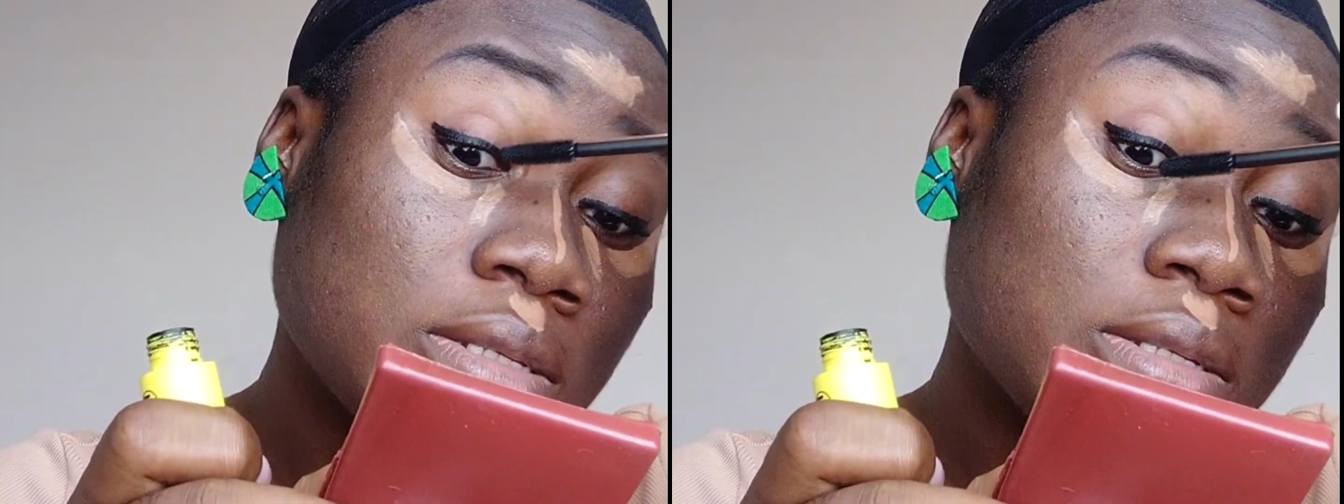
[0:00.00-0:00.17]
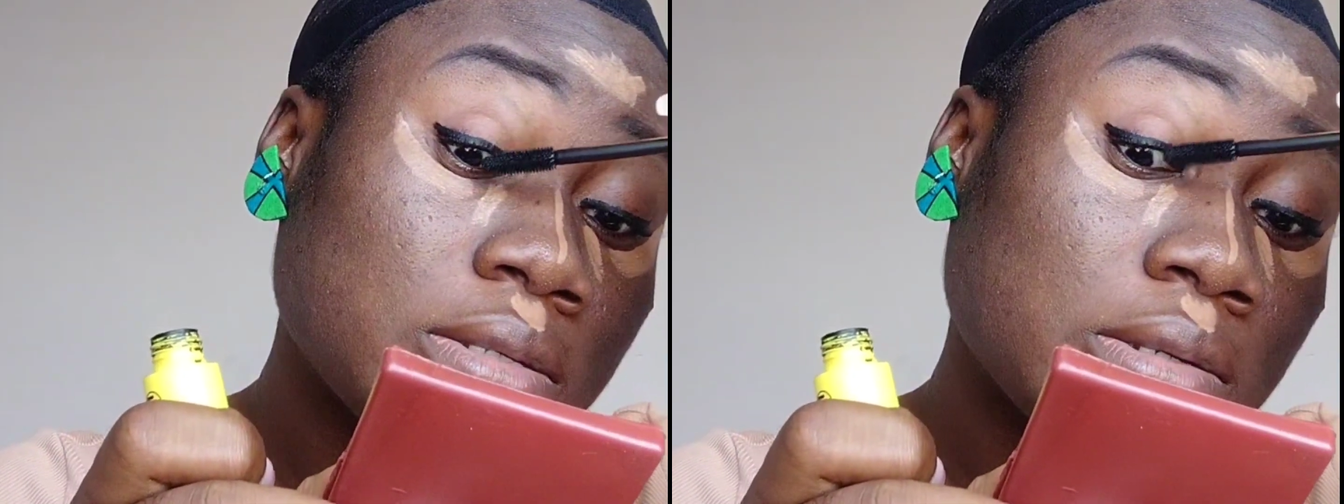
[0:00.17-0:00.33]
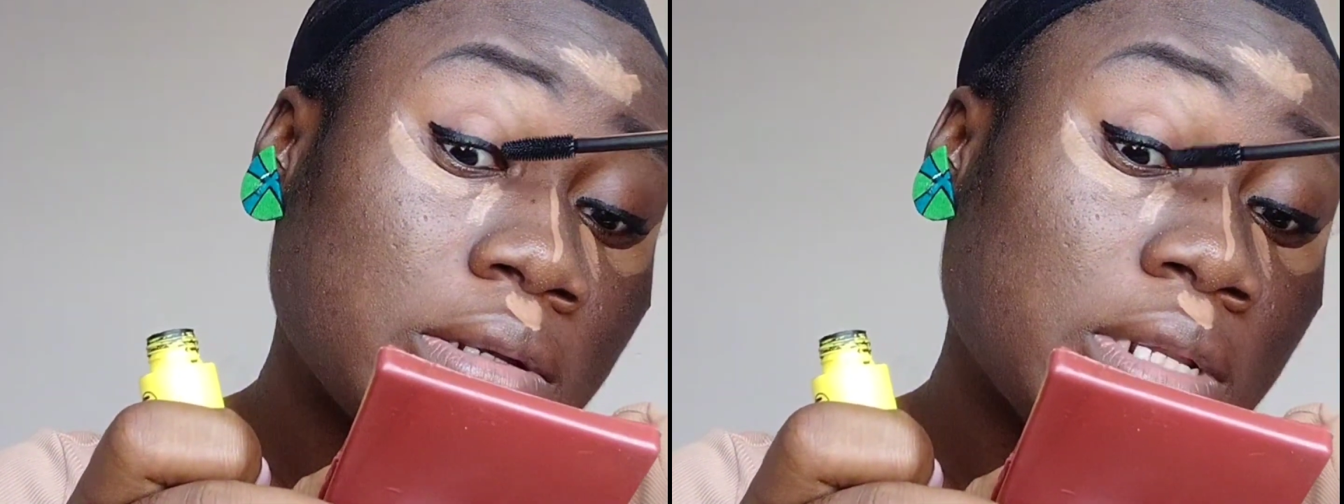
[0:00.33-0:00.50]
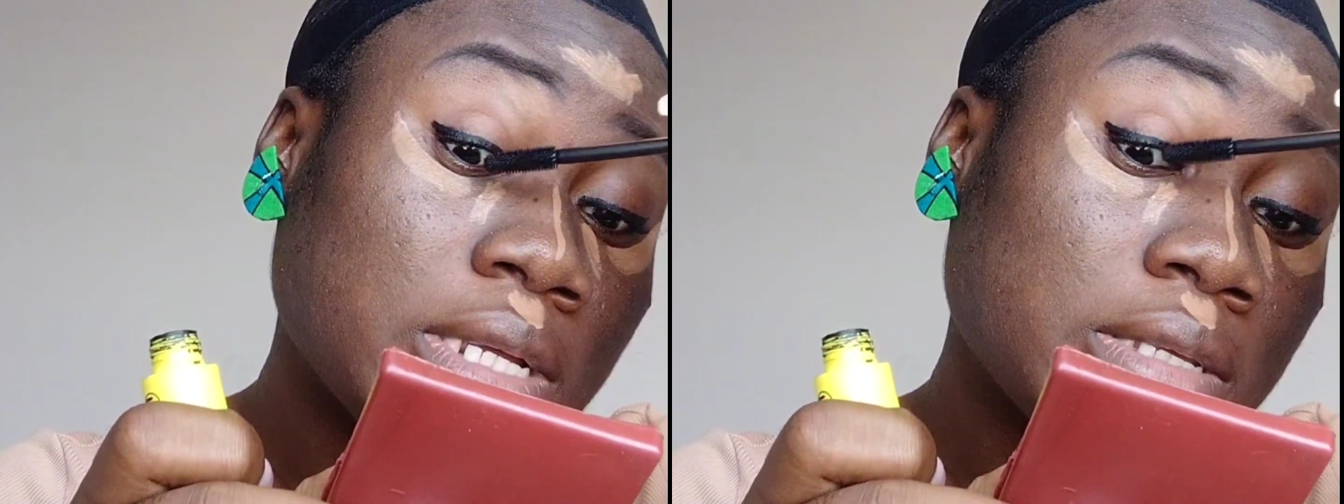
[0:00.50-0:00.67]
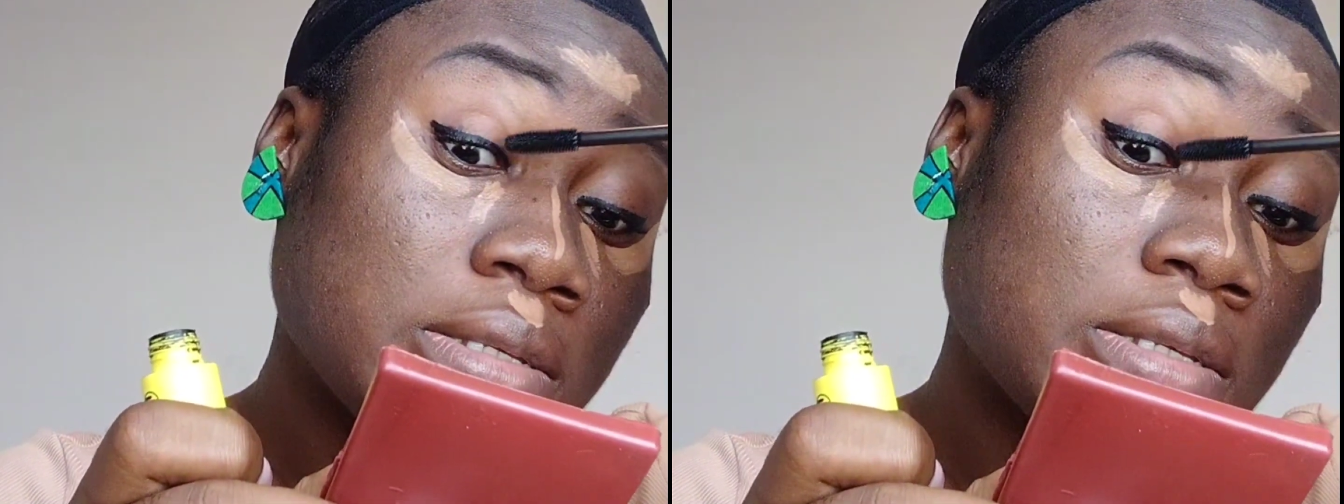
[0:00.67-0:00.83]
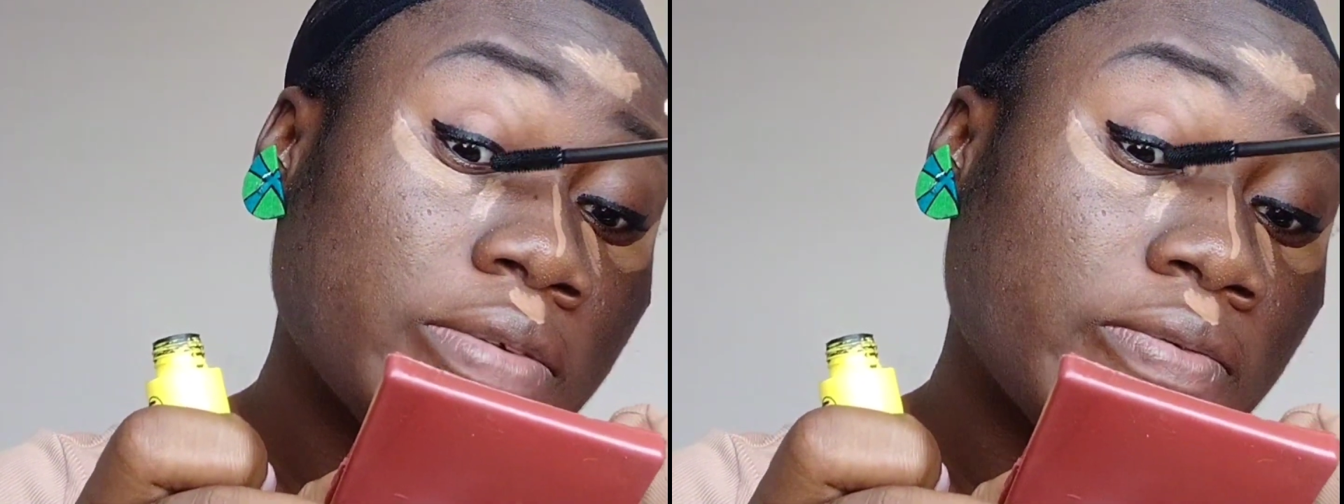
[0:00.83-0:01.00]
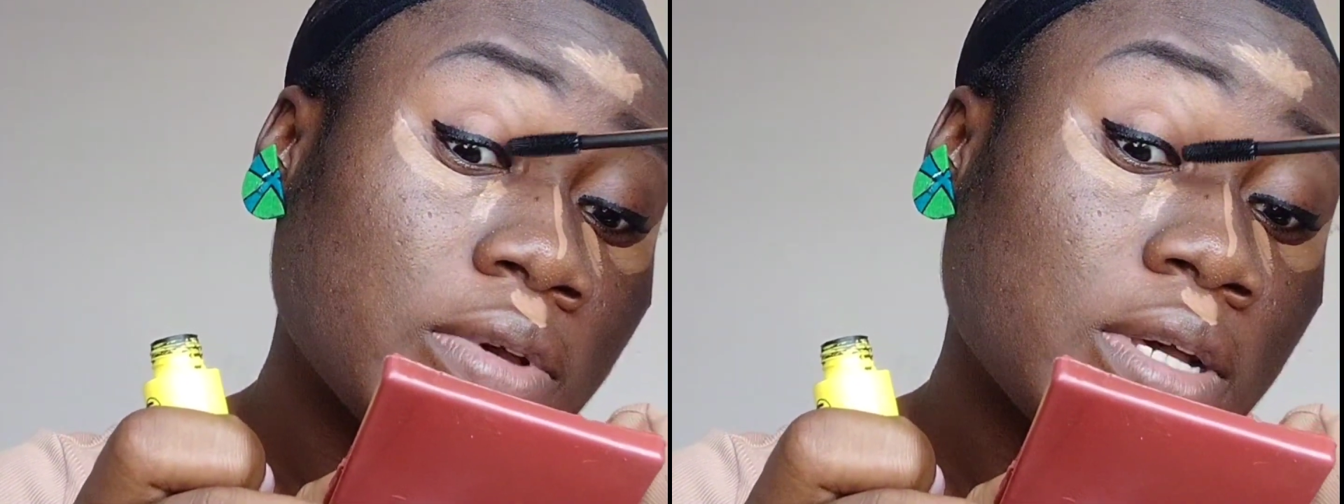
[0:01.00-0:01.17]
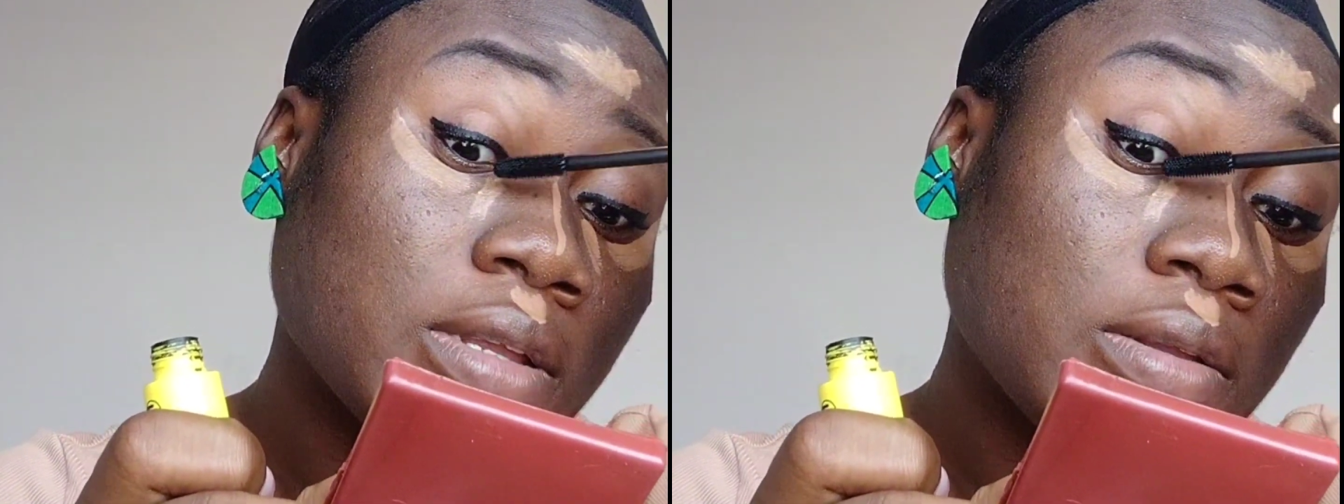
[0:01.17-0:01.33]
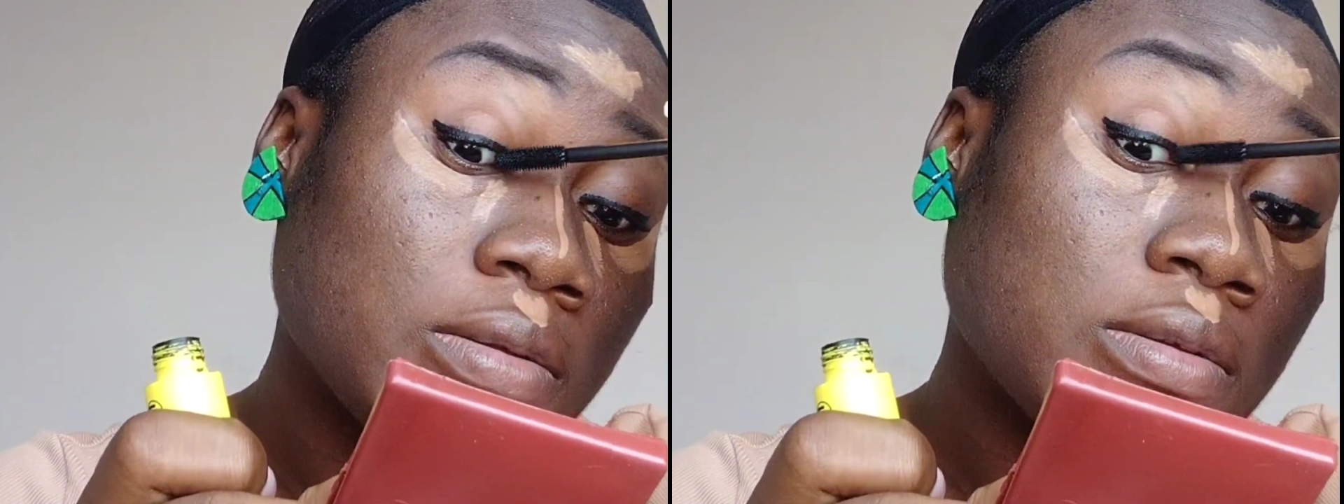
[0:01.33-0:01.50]
so let's see if we
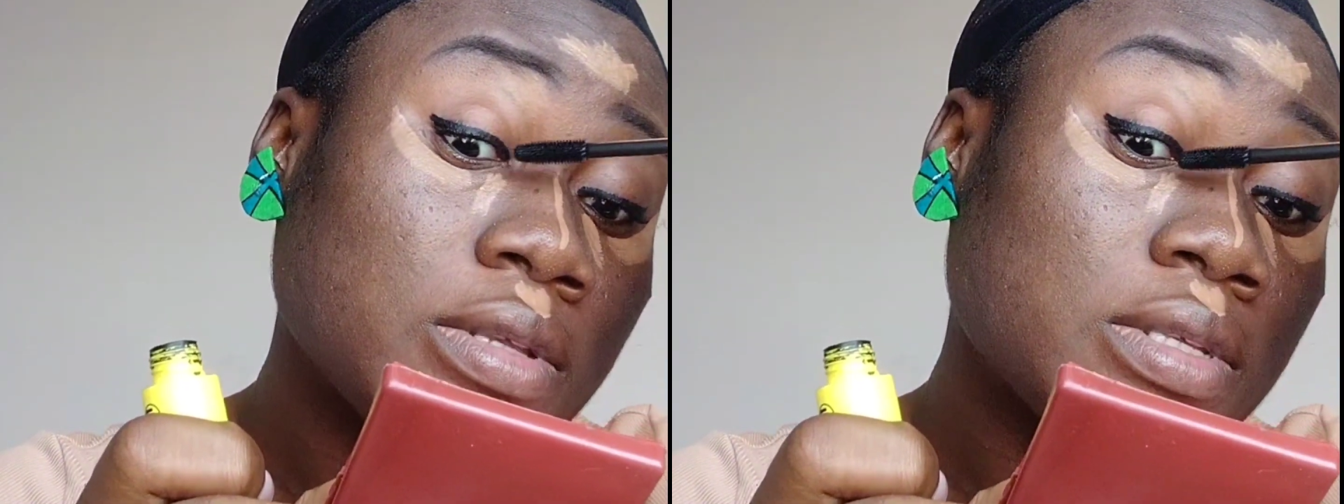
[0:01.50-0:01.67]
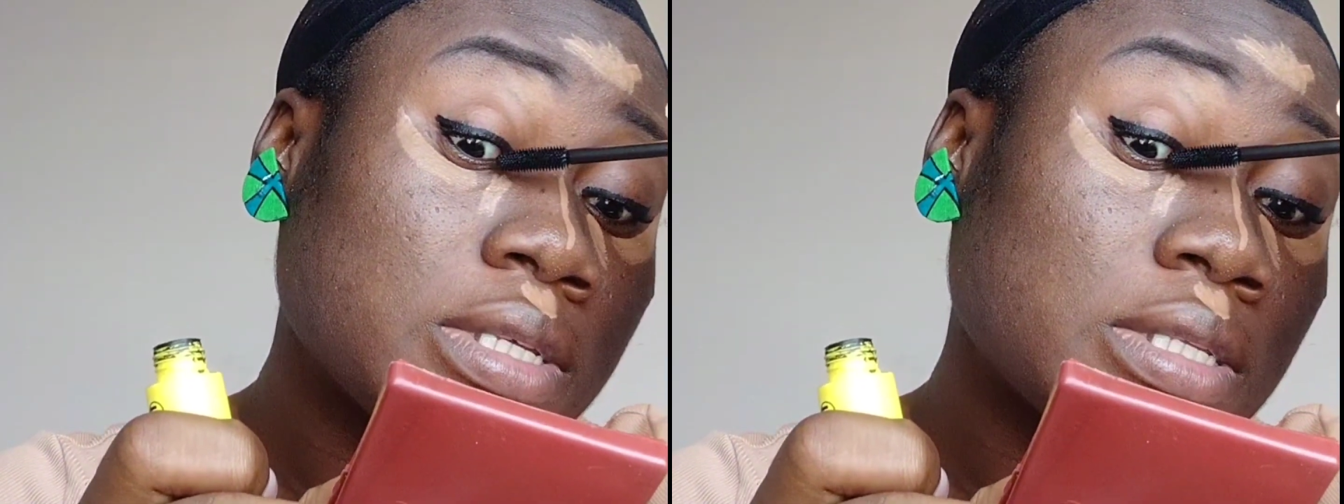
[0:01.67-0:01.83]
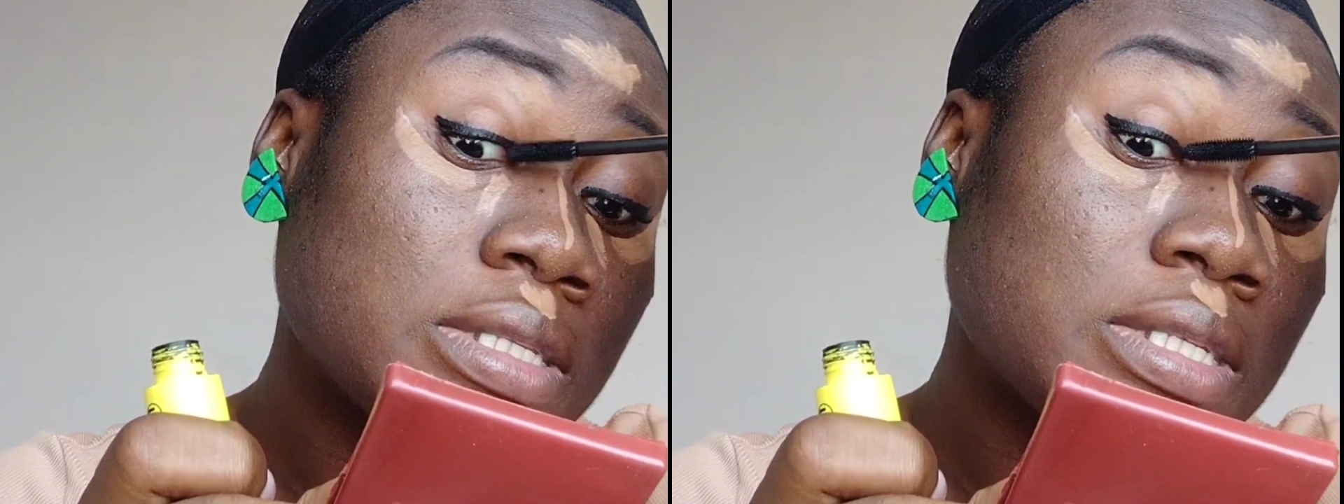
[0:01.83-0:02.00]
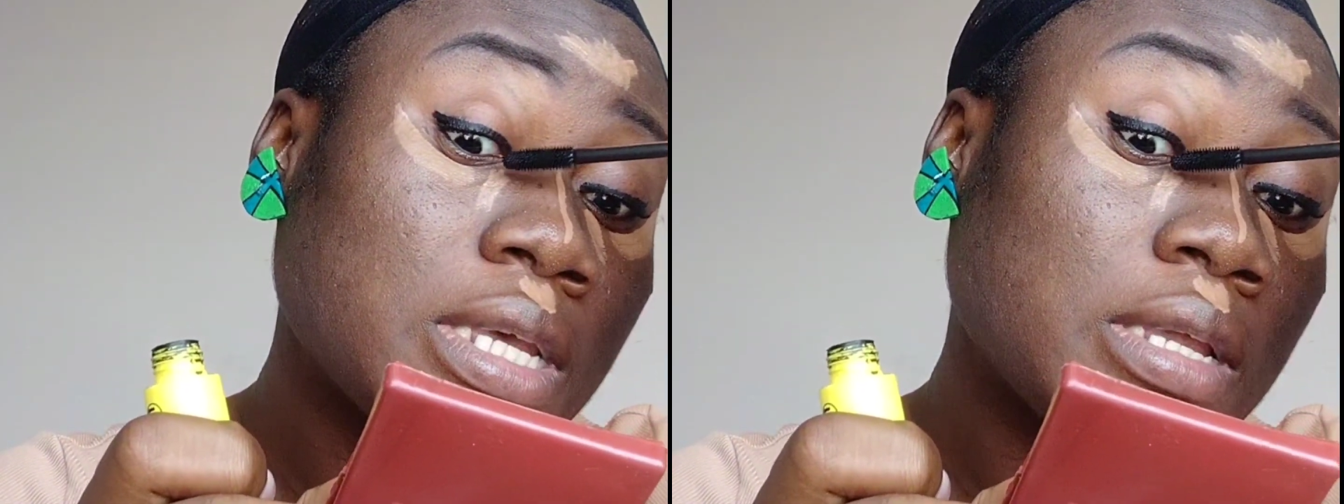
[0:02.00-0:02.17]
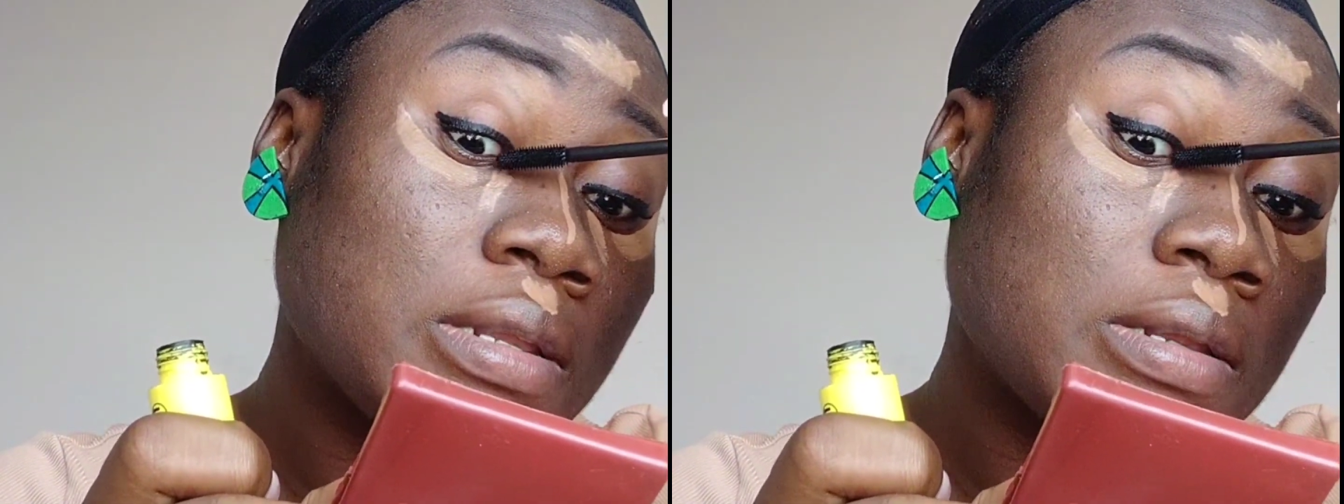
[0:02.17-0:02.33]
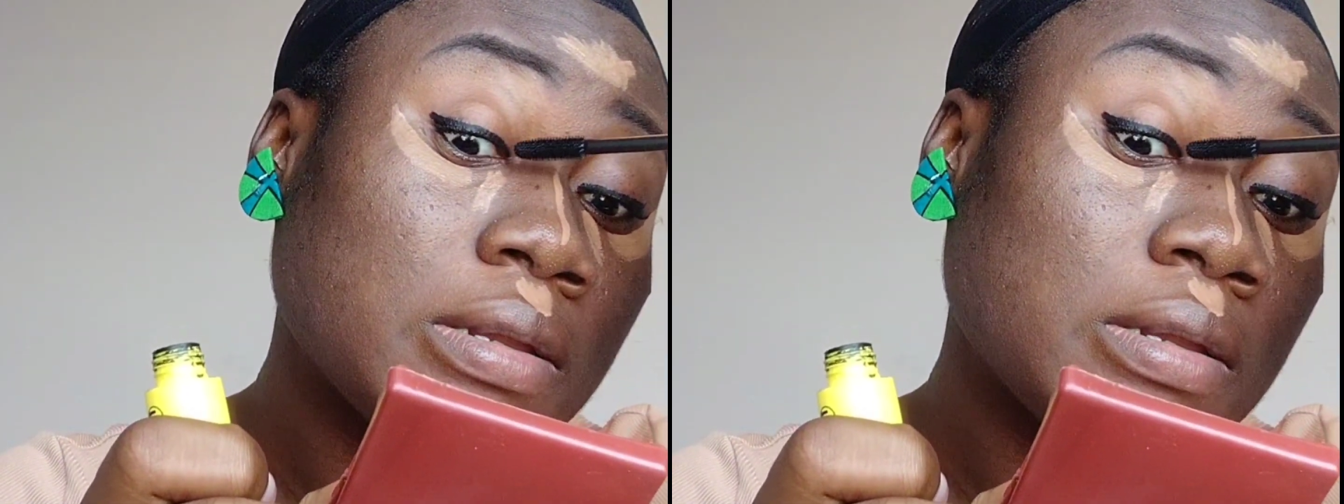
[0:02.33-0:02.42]
can do this in 10.